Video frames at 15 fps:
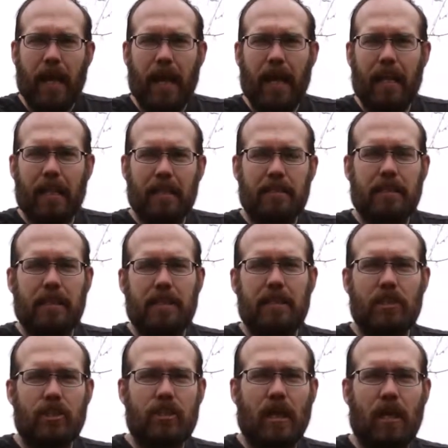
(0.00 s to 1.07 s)
And let's get
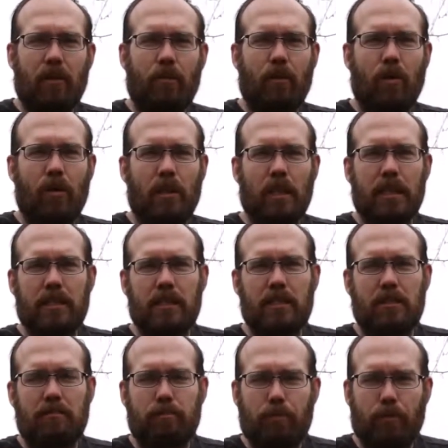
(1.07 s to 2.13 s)
this channel rolling. Let's
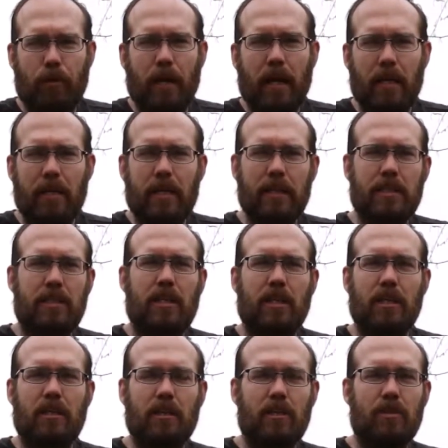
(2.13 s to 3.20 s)
spread these
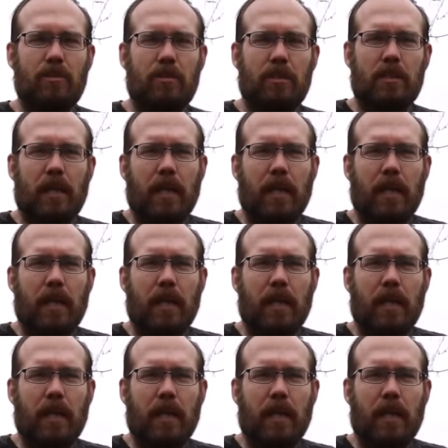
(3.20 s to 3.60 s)
good news